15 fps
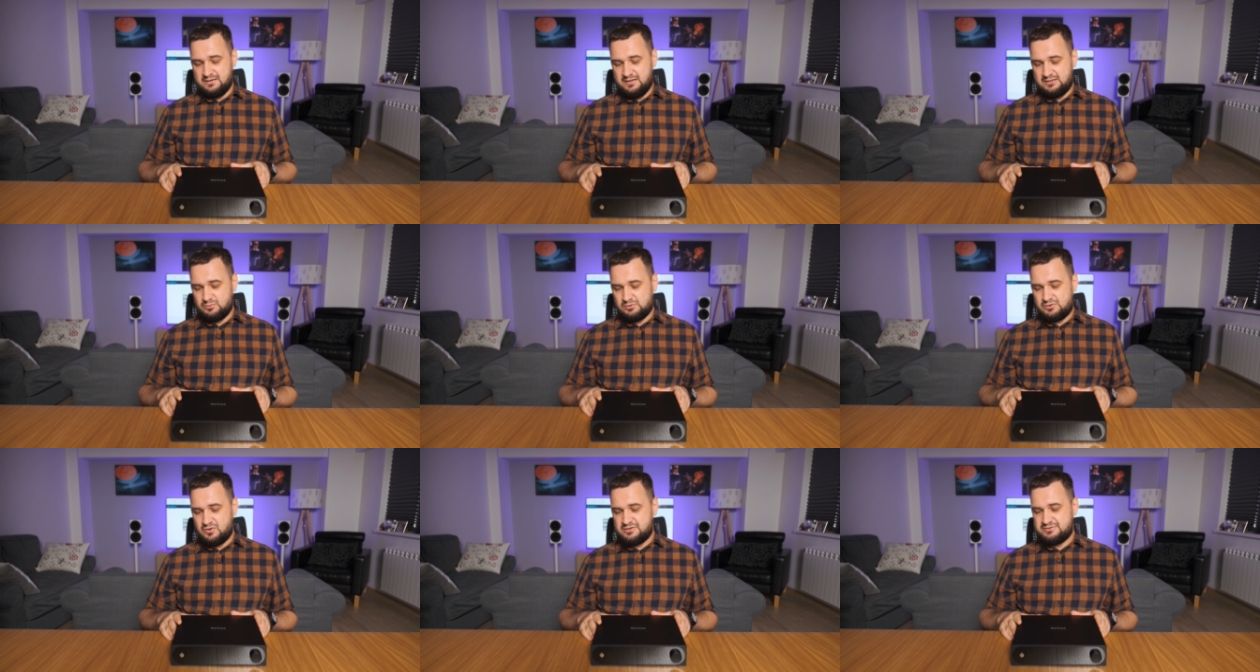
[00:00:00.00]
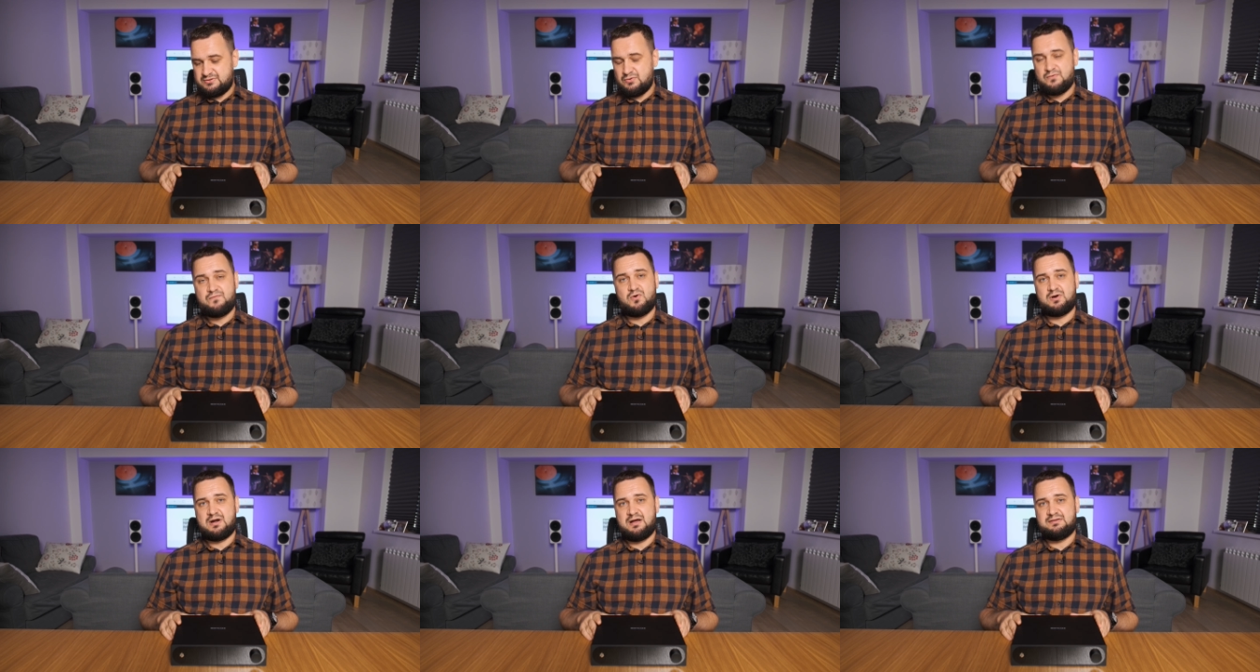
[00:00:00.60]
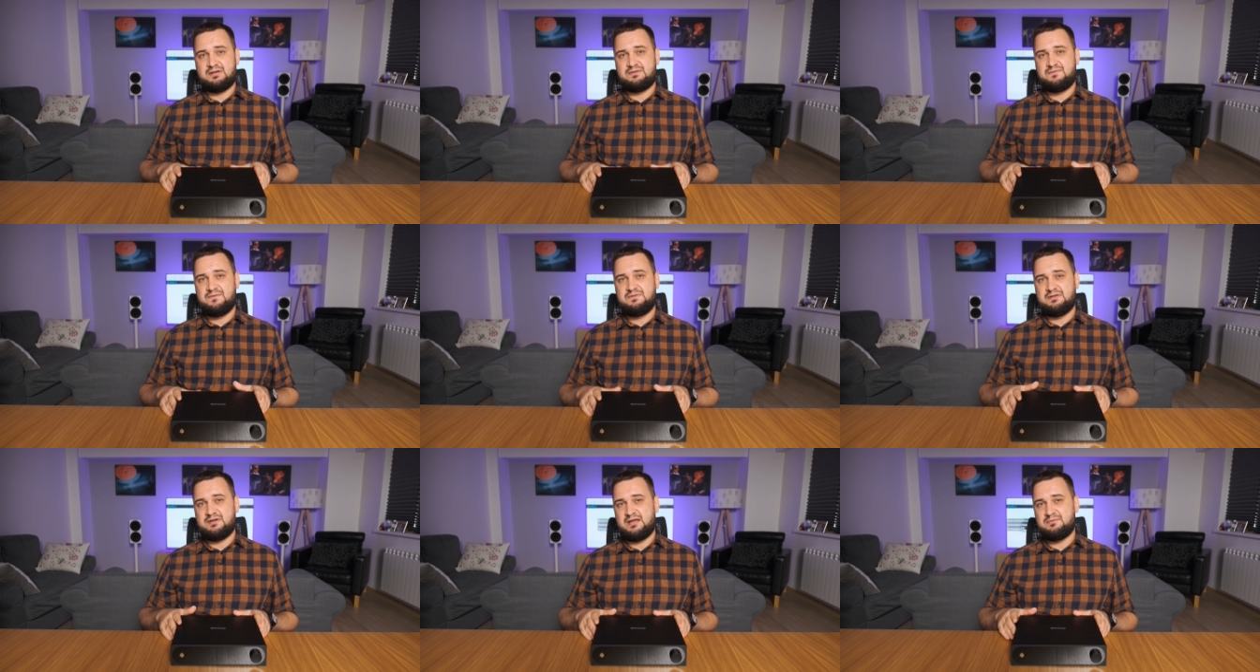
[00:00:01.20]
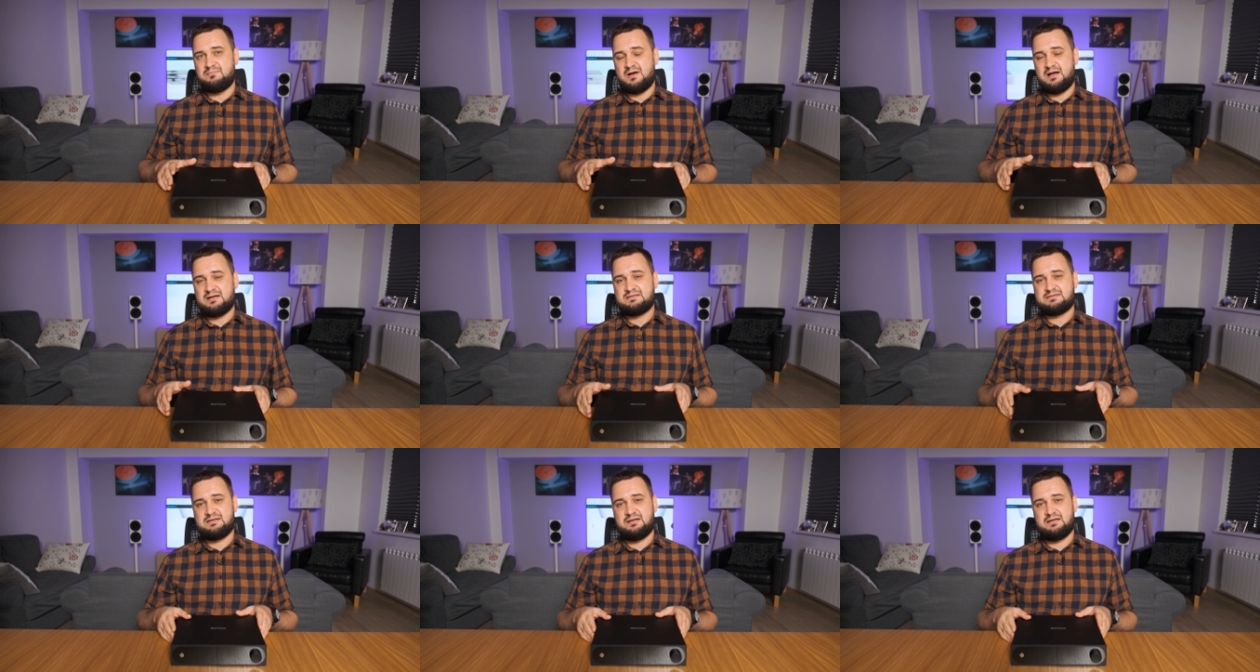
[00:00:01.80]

It will cost you $459,